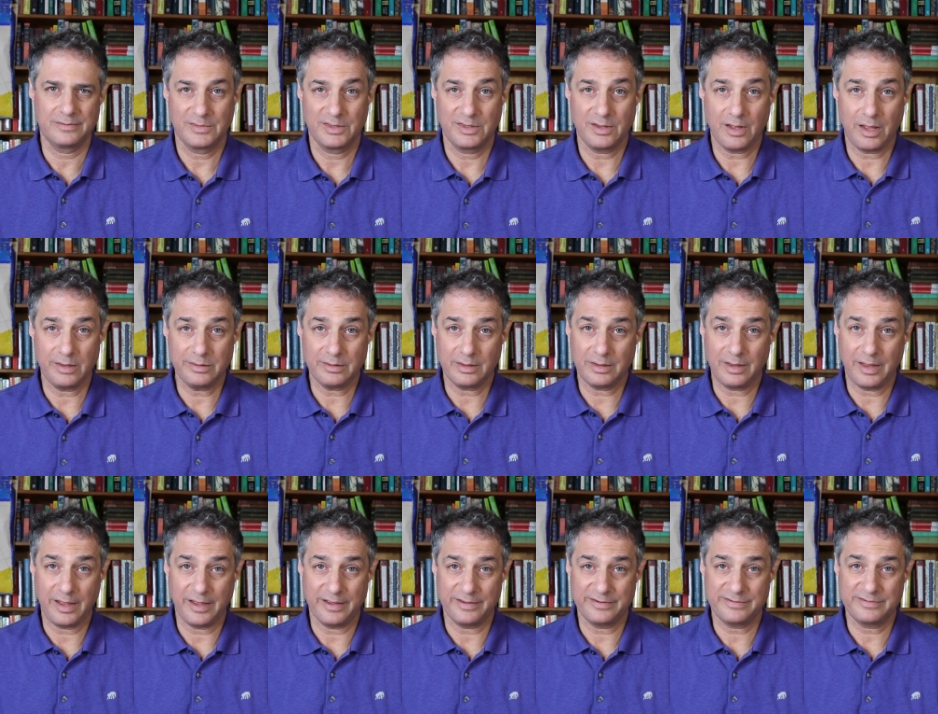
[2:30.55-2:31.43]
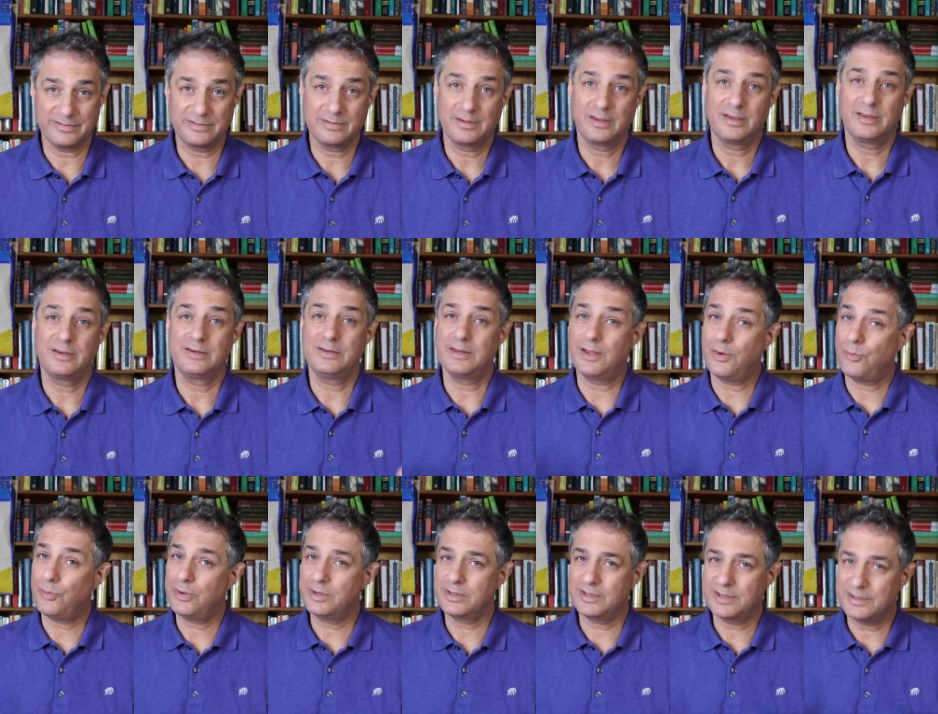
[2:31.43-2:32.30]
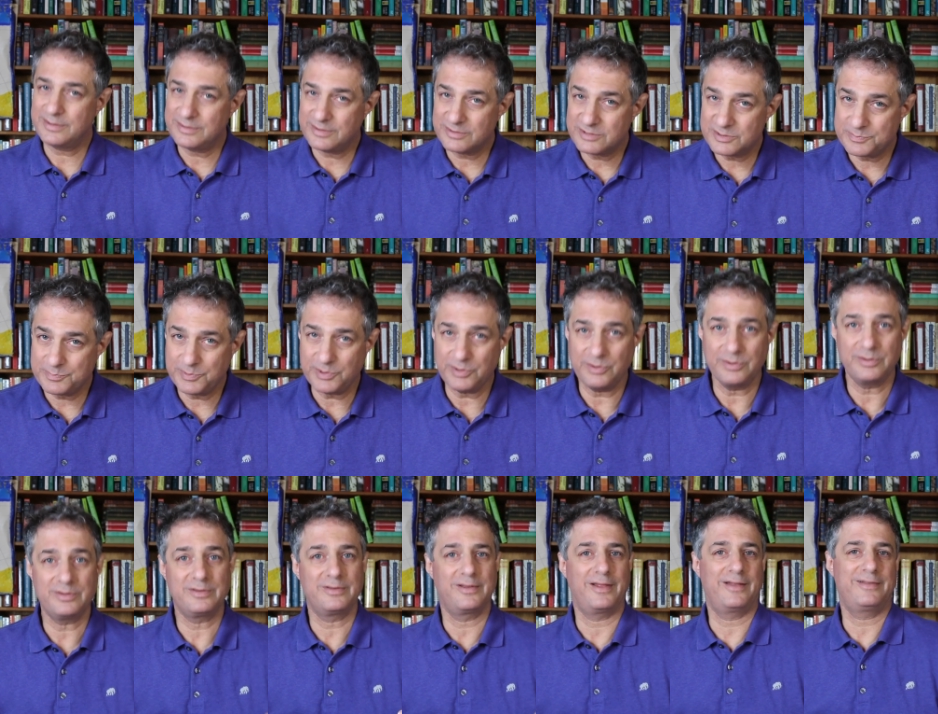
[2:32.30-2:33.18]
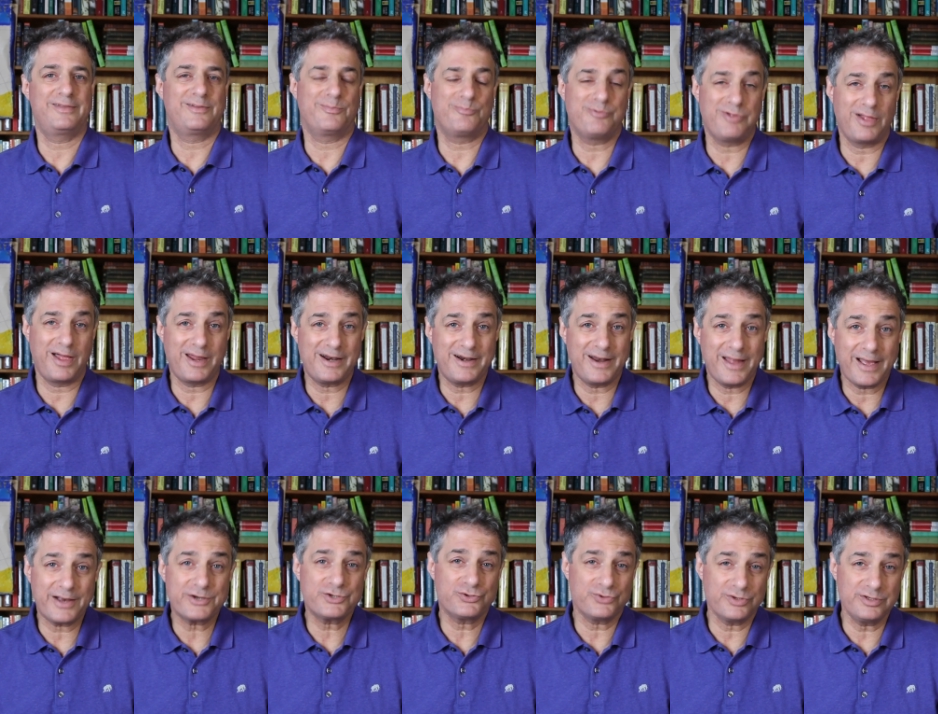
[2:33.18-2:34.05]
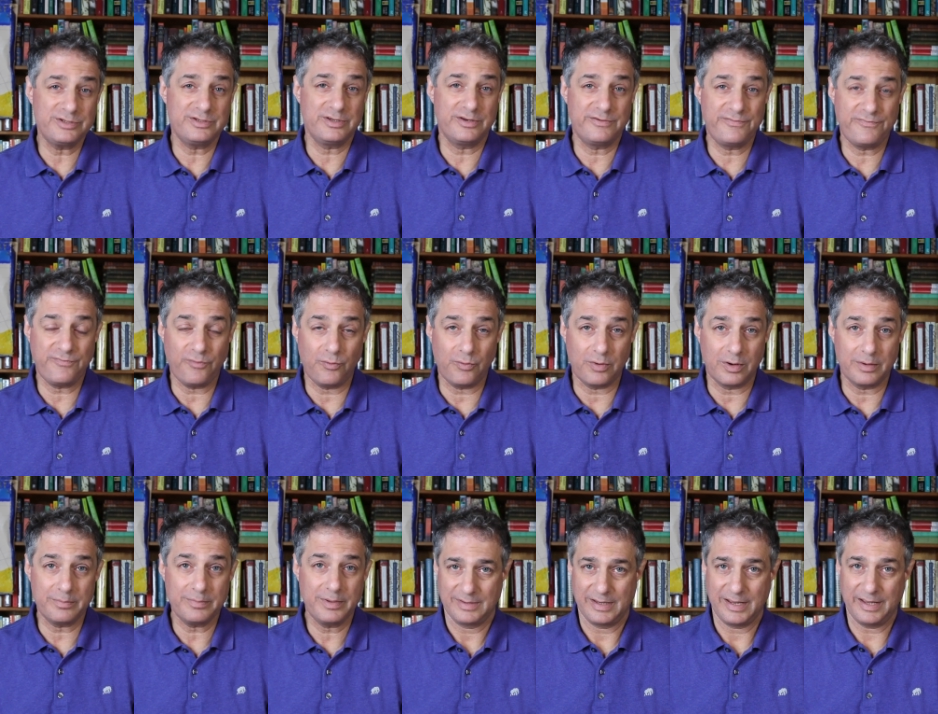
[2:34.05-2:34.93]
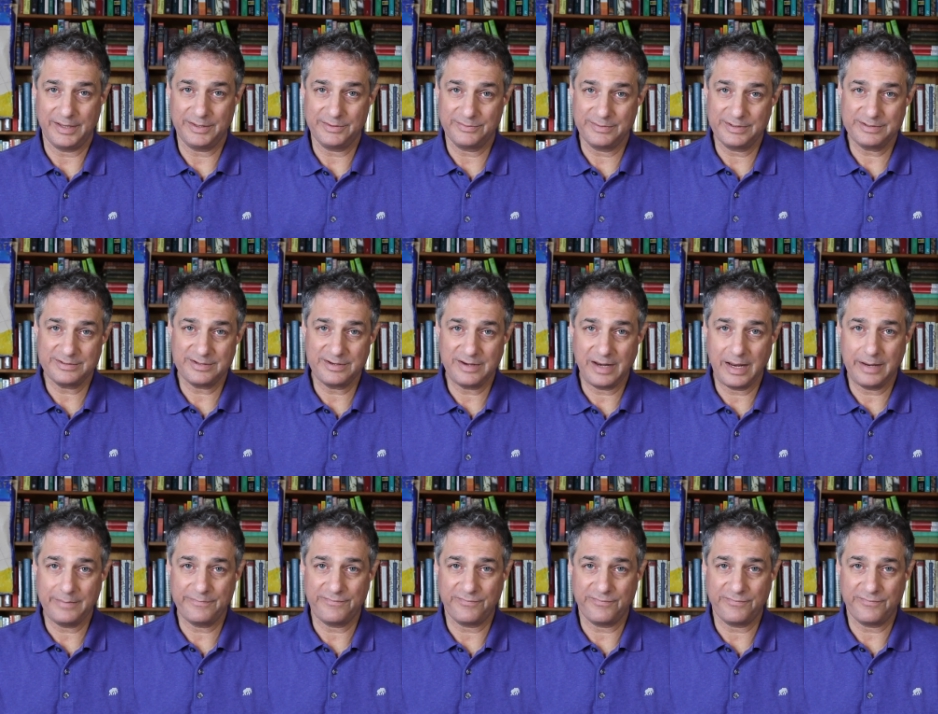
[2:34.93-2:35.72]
Nonetheless, no one can dispute that the planet actually did form, and there is a name